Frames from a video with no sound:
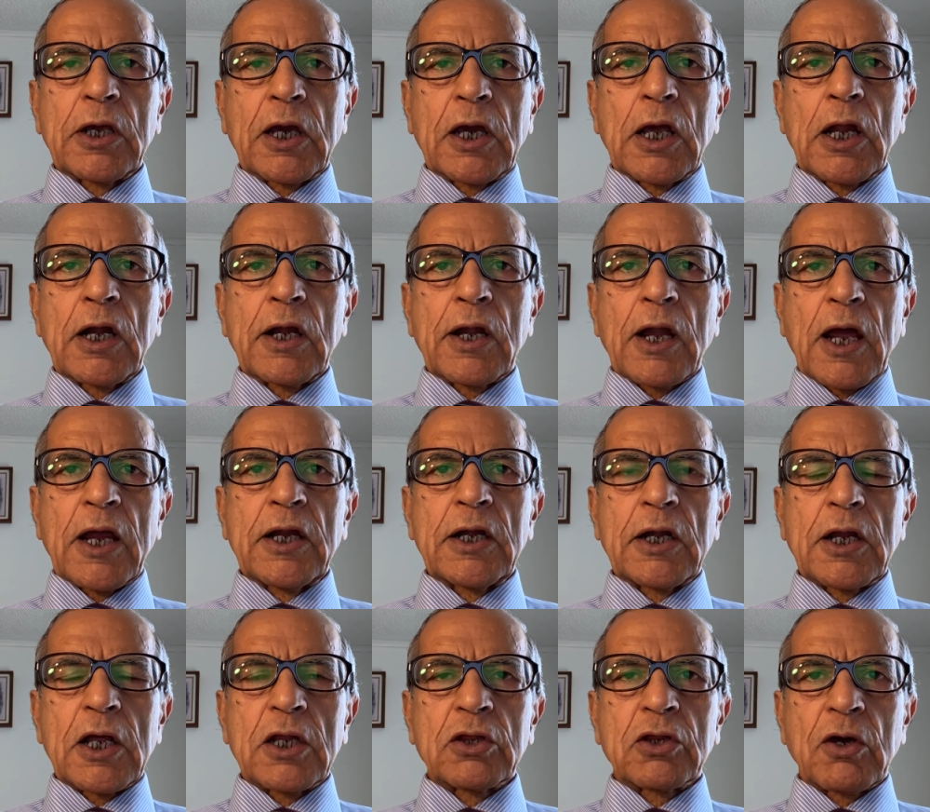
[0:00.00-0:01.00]
kill
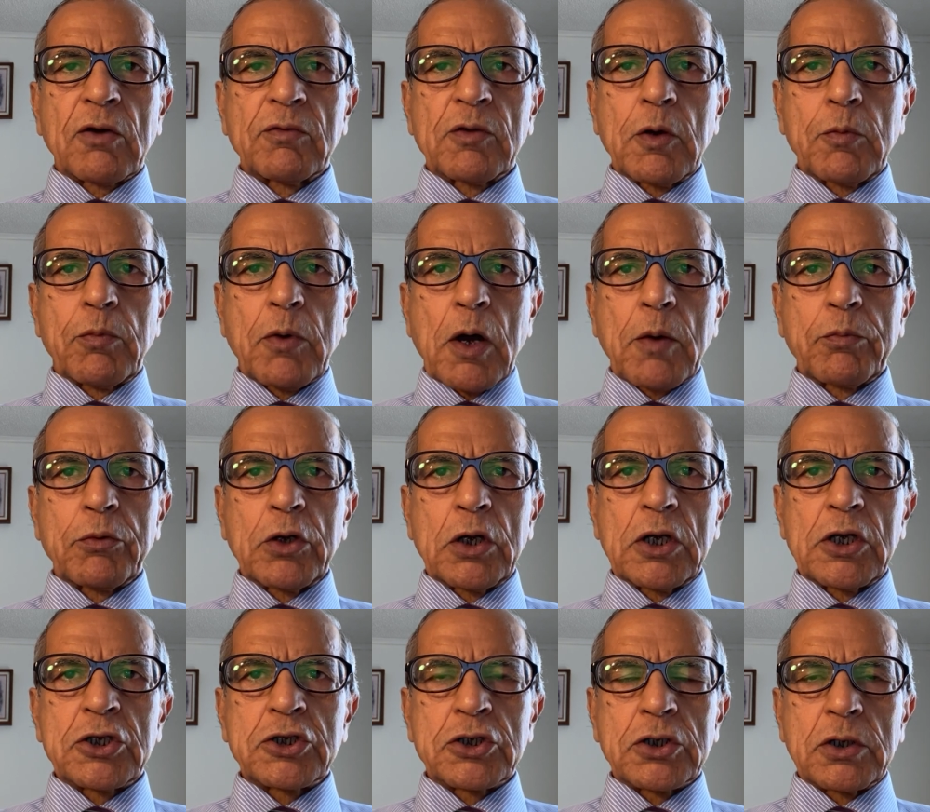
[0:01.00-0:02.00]
9/10 of their
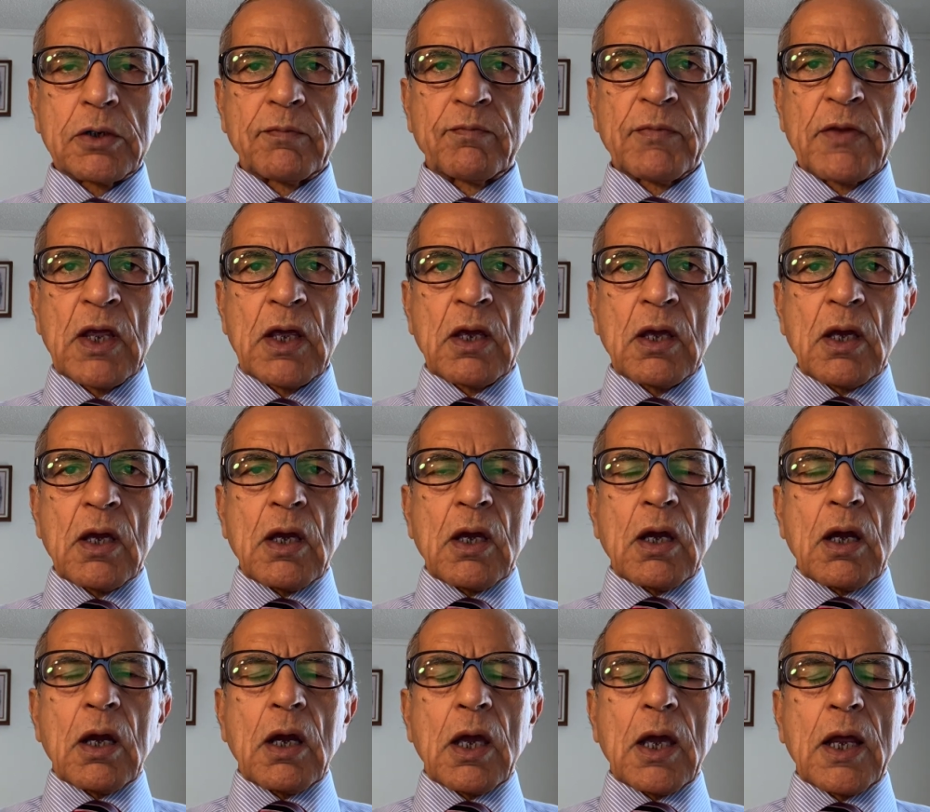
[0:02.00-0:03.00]
population.
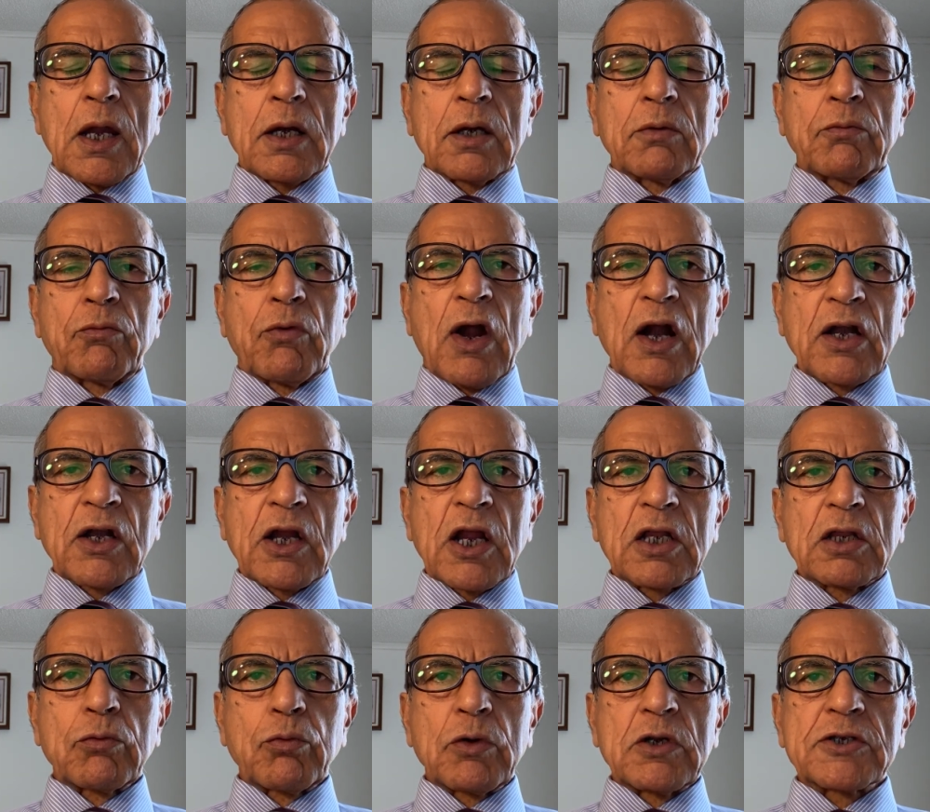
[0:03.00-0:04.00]
And
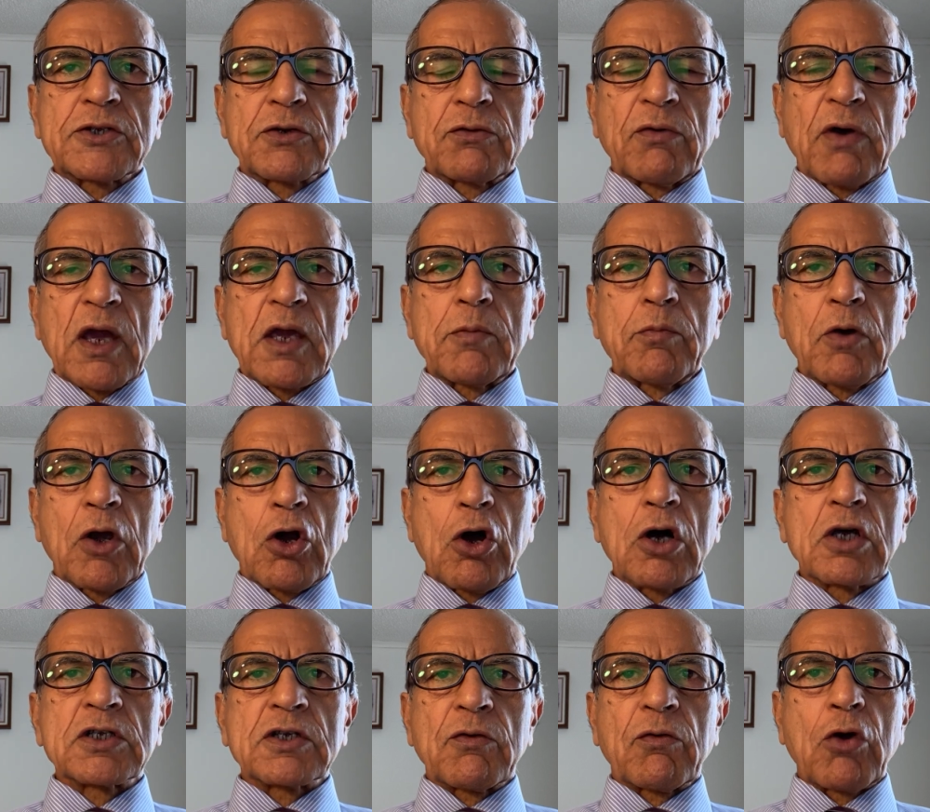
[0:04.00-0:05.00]
1/10 will survive
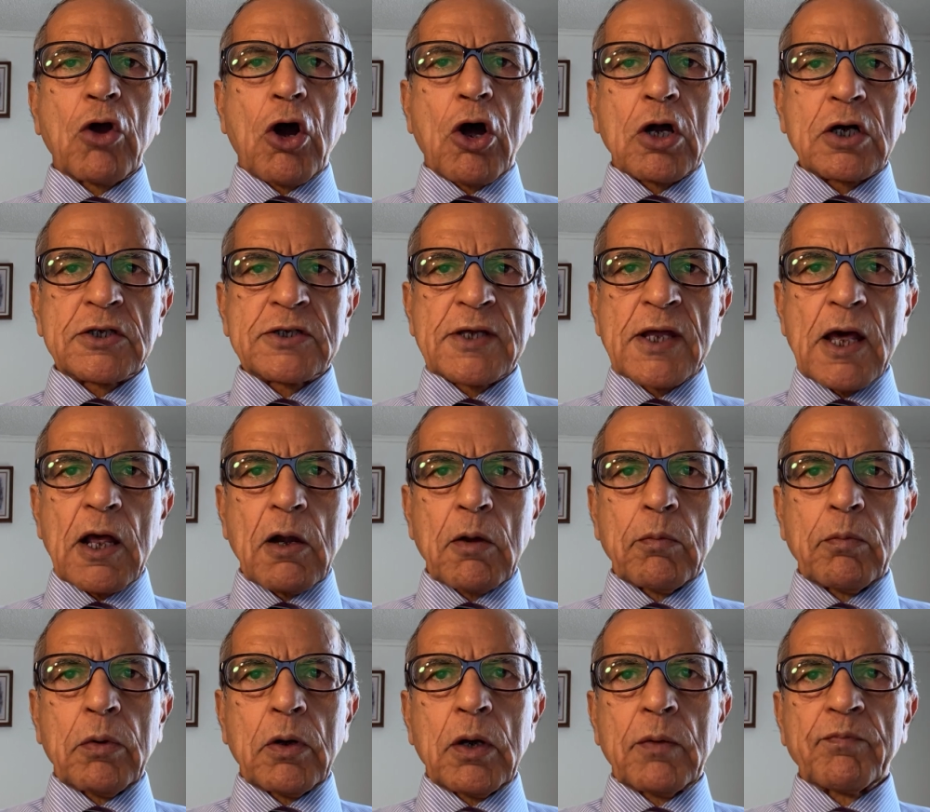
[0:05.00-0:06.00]
because of God's help.
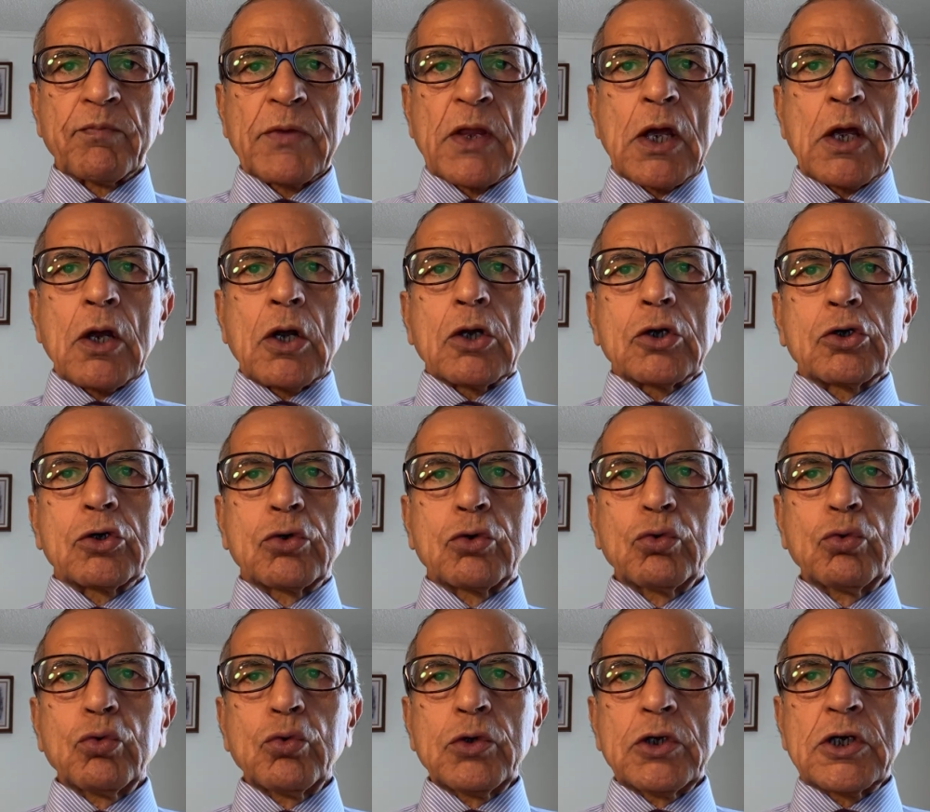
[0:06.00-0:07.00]

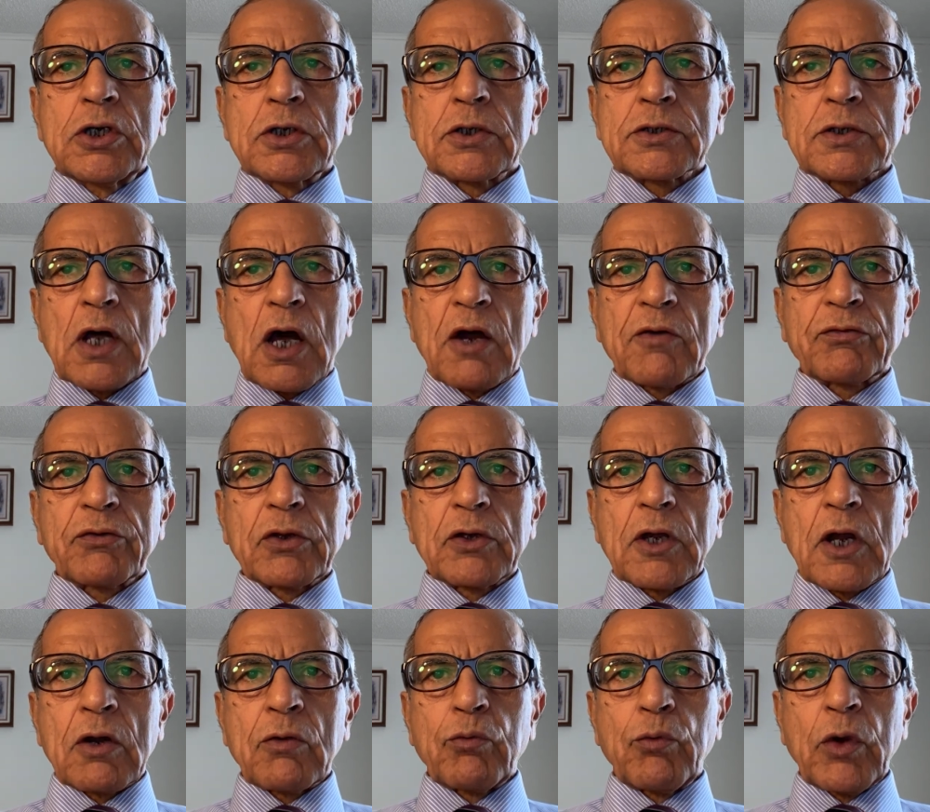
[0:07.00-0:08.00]
2 years after
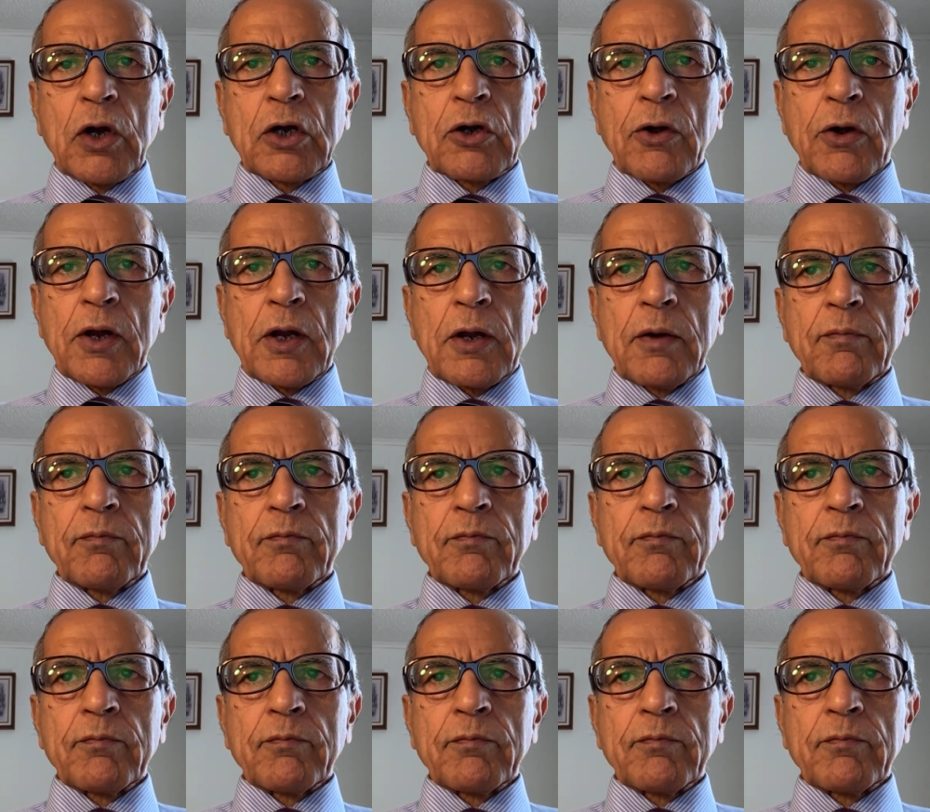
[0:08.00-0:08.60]
that victory,